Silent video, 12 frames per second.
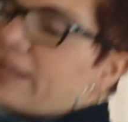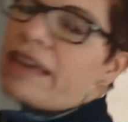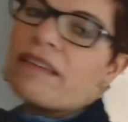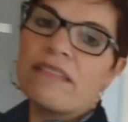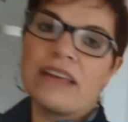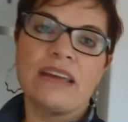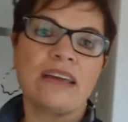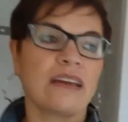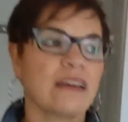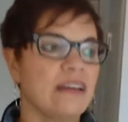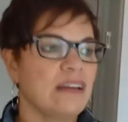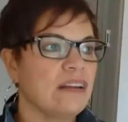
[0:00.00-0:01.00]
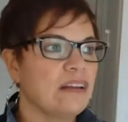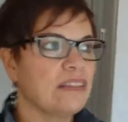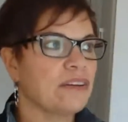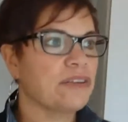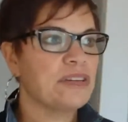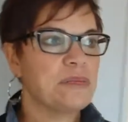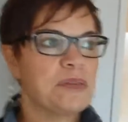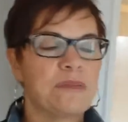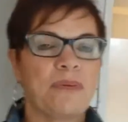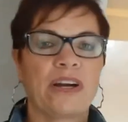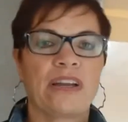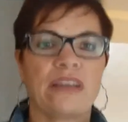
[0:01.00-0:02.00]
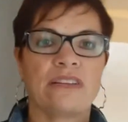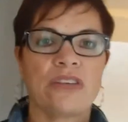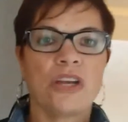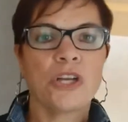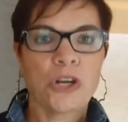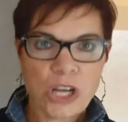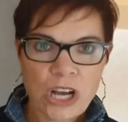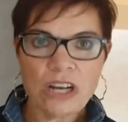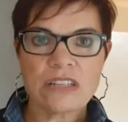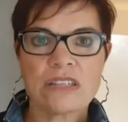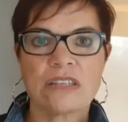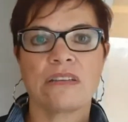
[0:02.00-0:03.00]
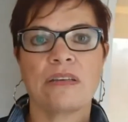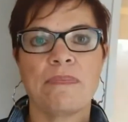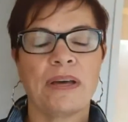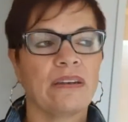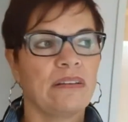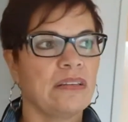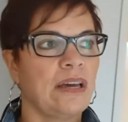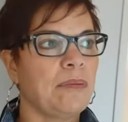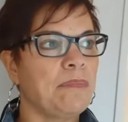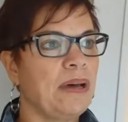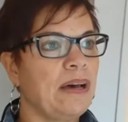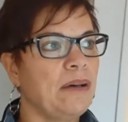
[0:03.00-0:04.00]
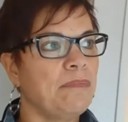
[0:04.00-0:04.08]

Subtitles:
sailing the Christmas markets, you're constantly bundled up.